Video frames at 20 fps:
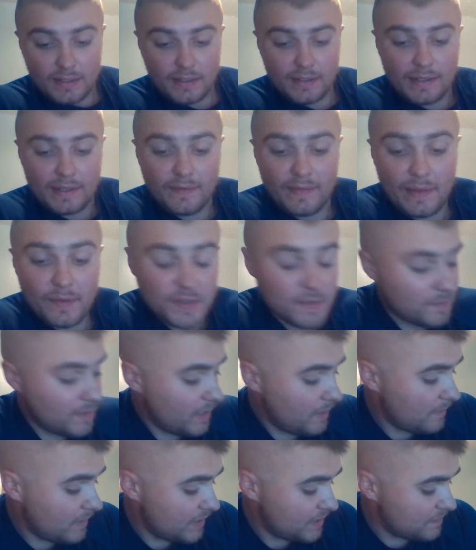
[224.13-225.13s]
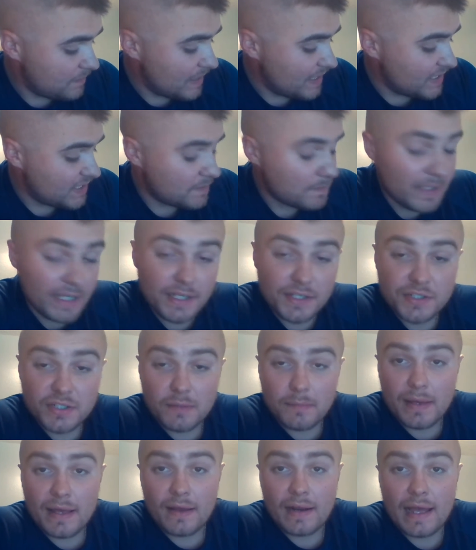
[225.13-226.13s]
Now that was pretty much my speech
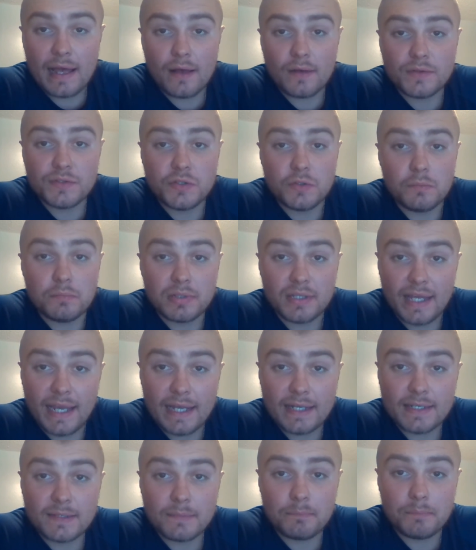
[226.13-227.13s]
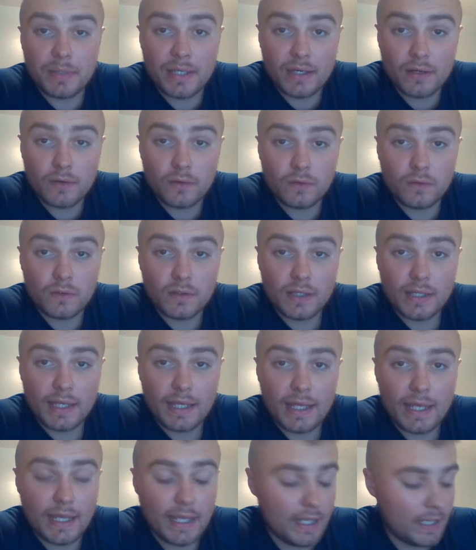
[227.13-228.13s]
about how to plant, pick,
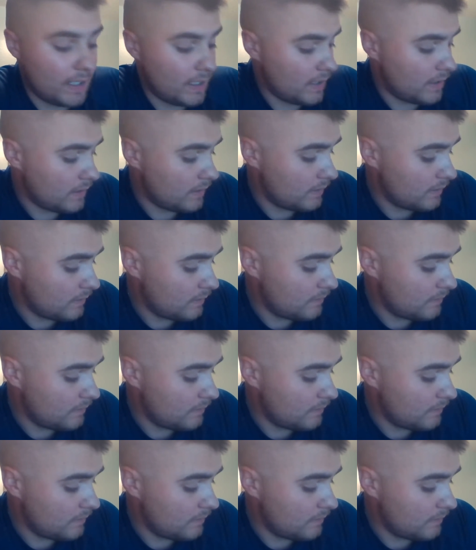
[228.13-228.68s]
and